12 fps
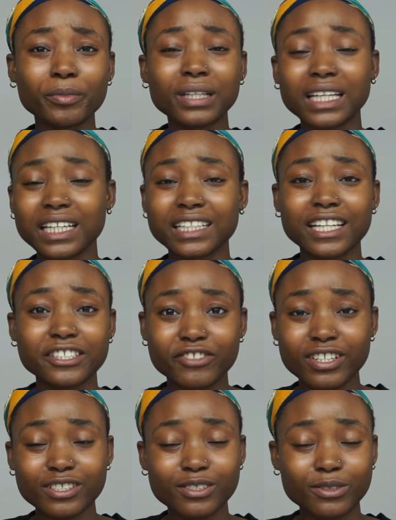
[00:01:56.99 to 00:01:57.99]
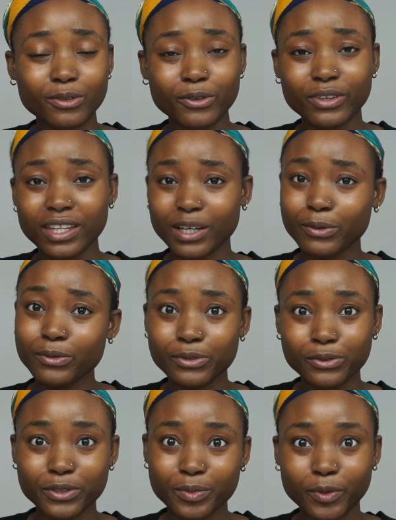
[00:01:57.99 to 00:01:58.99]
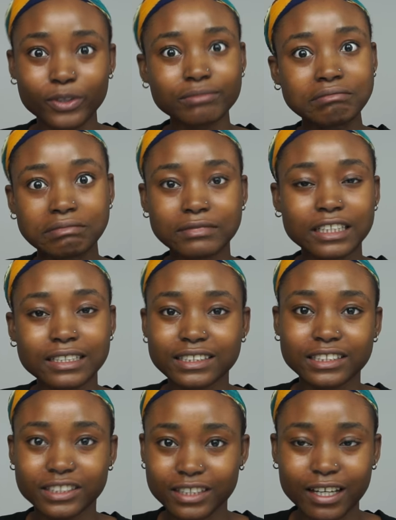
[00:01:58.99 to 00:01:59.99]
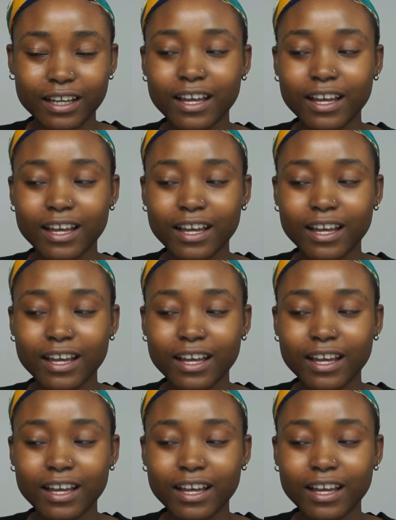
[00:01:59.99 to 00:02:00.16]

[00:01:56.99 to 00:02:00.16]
be like a Nigerian store there, who knows, but let's see, Sha.